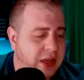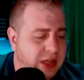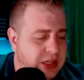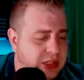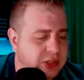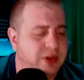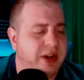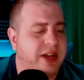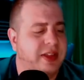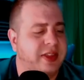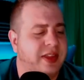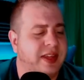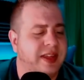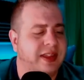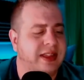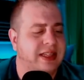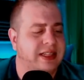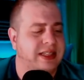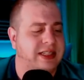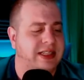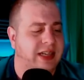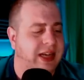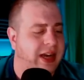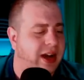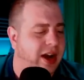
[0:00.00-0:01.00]
So I think the
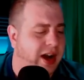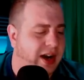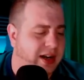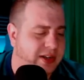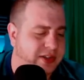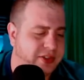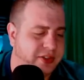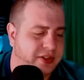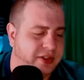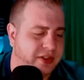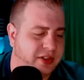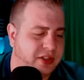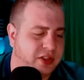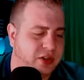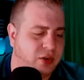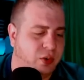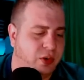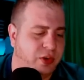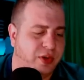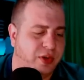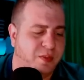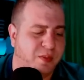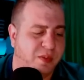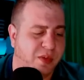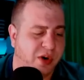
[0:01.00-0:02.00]
Seahawks are going to
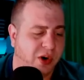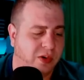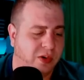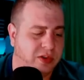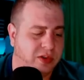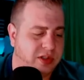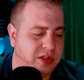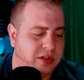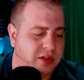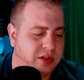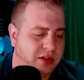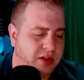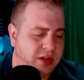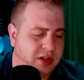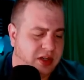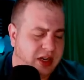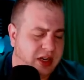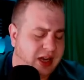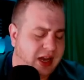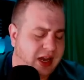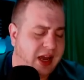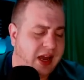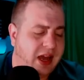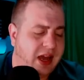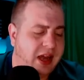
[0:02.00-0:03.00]
score the most,
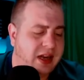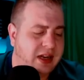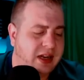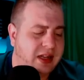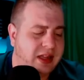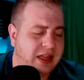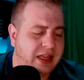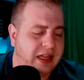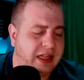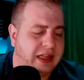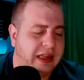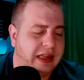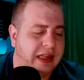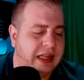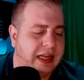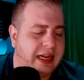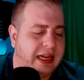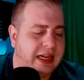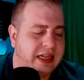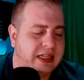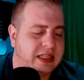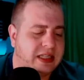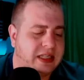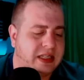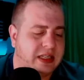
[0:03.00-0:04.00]
and the
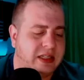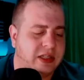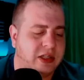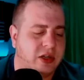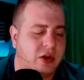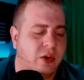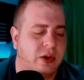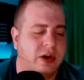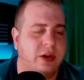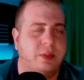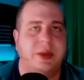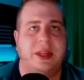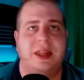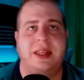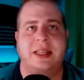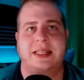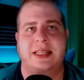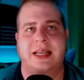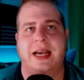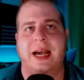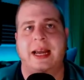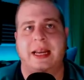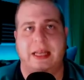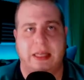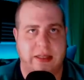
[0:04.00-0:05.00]
least is going to be the
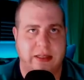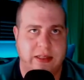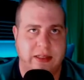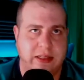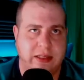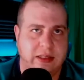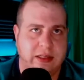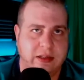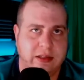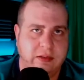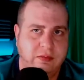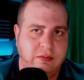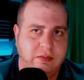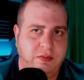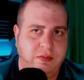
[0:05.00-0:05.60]
Titans.